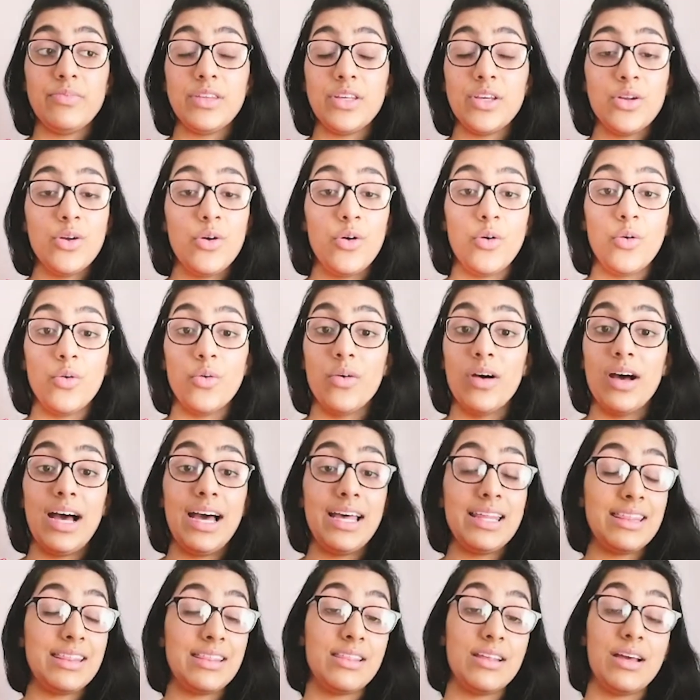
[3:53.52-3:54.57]
you know,
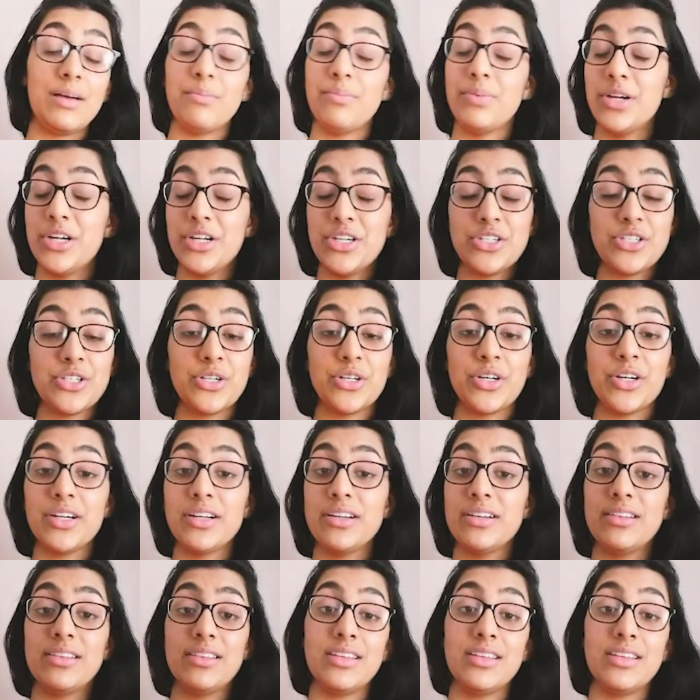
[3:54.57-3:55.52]
I'm pretty sure